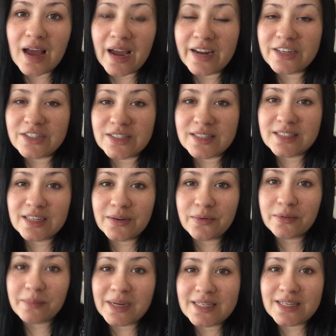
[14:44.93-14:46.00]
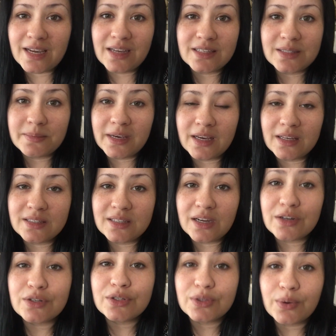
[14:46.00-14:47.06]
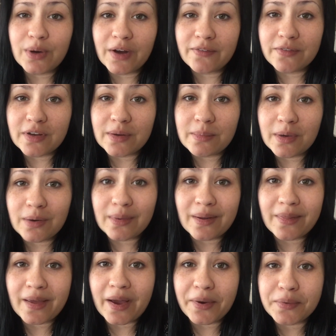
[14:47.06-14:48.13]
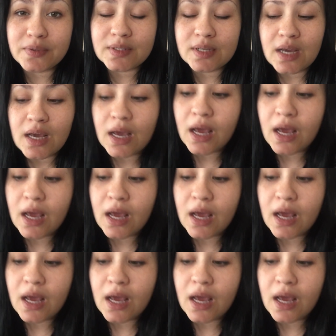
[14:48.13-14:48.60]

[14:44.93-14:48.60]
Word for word: I just stick with my tanks because they are so comfy to be around the house.